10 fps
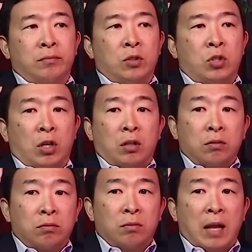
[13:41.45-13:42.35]
Sure,
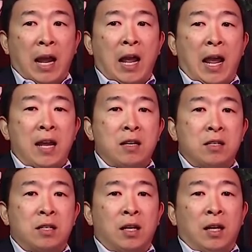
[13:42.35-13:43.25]
A-
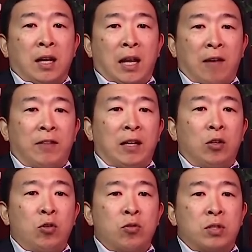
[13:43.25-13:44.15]
and if they
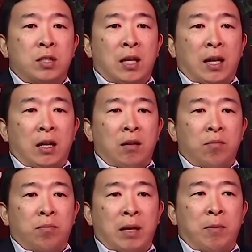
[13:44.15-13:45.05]
lose, they
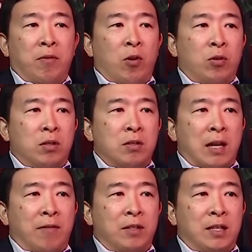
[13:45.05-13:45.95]
blame the voters
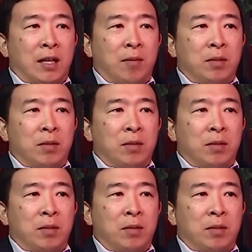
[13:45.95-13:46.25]
half the time.